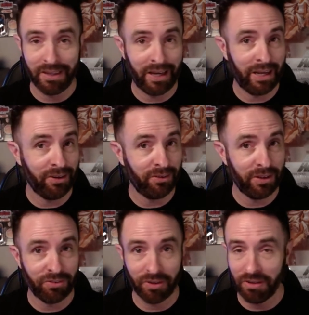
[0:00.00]
I know
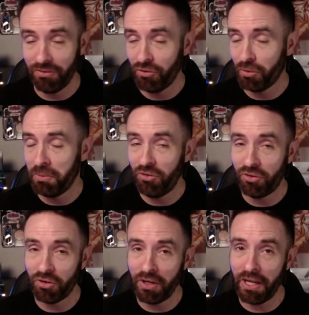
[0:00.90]
that's all of you. So be
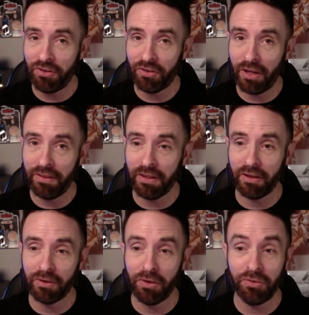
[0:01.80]
sure to enter. I think it
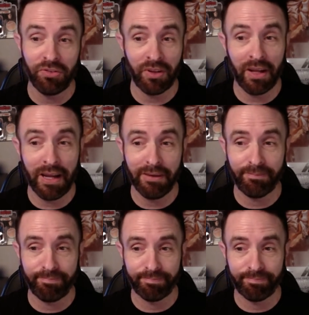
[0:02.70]
closes tonight.